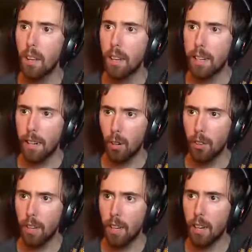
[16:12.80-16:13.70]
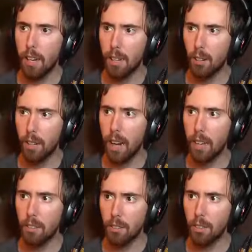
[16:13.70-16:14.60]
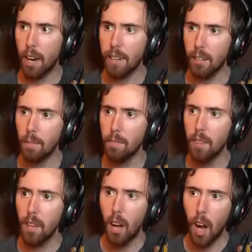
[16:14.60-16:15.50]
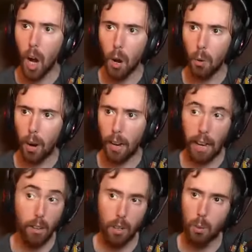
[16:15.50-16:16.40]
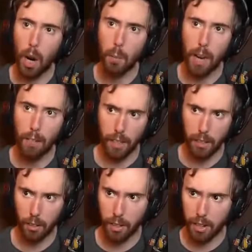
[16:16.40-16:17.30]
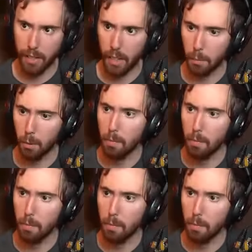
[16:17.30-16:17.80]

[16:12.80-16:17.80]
Kill the, uh, kill the guys inside here. Uh, I, I don't know why we haven't killed the innkeeper.